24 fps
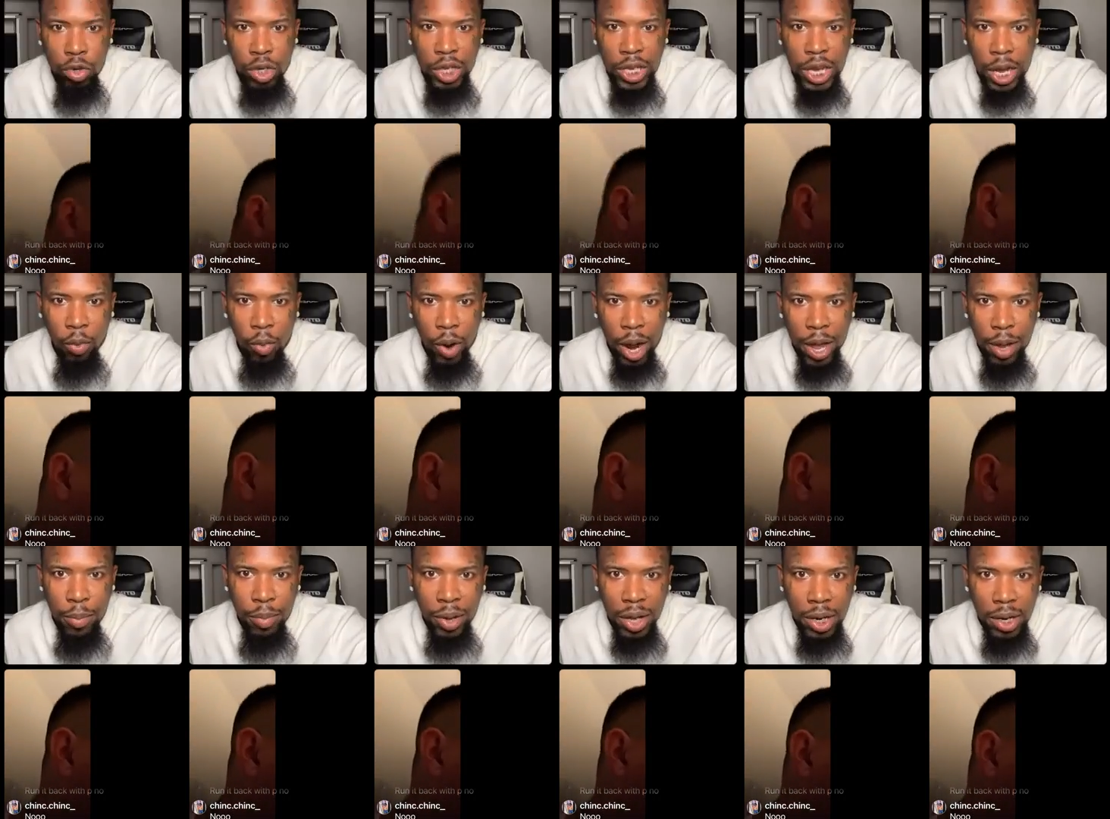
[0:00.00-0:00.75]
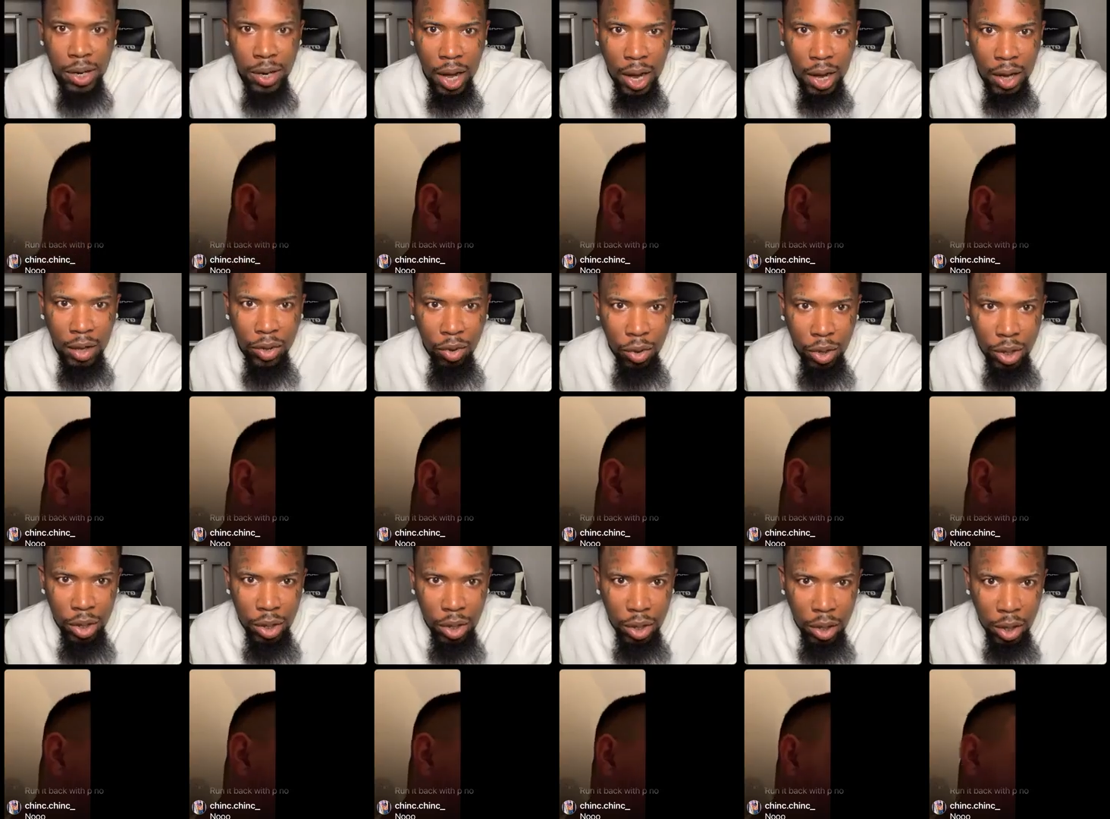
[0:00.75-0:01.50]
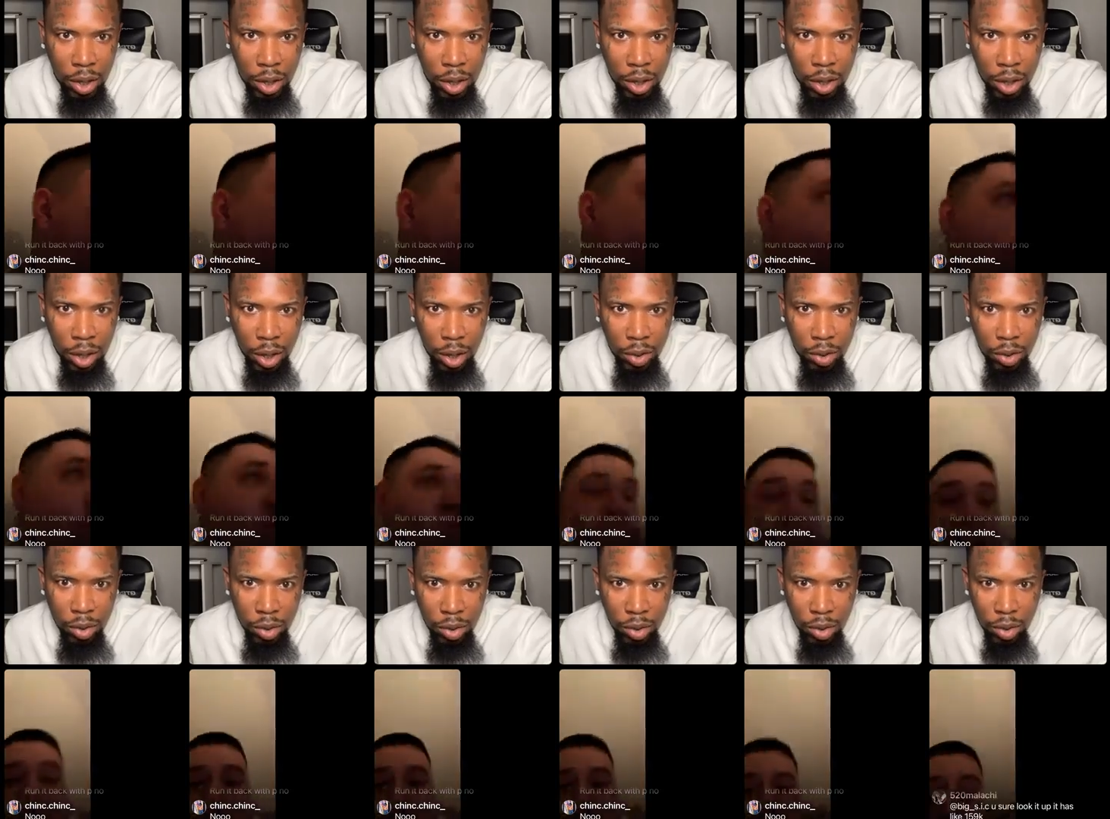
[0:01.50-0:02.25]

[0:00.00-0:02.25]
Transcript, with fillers: You said Ray Billy 93? Here you go.